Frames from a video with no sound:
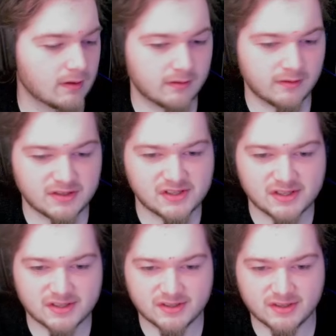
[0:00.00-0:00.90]
This
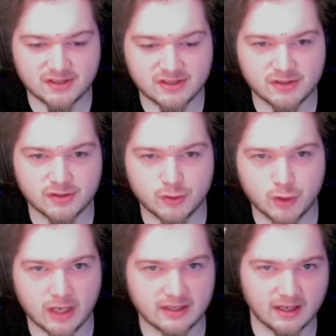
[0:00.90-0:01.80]
is
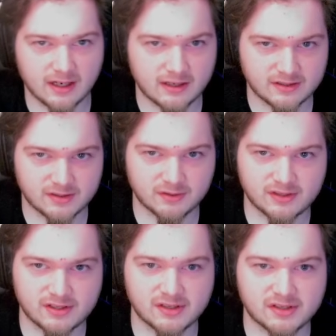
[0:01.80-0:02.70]
JEI. So
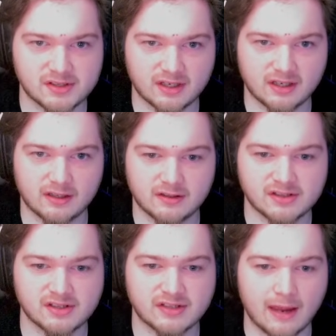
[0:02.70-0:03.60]
this is
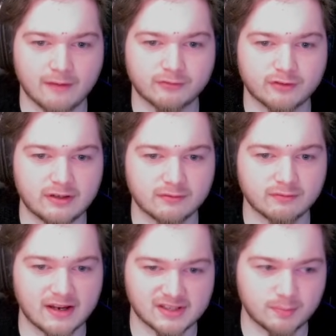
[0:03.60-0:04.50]
every
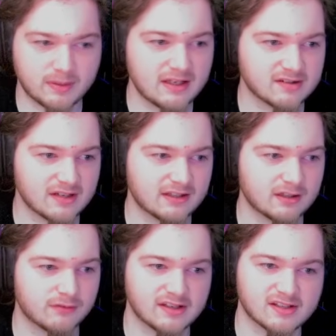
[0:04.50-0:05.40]
recipe. It's like the
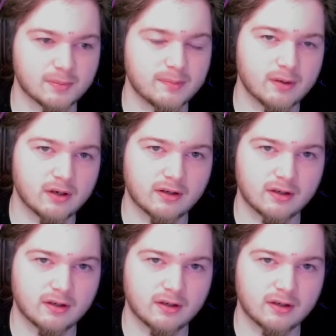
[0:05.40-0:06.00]
recipe book,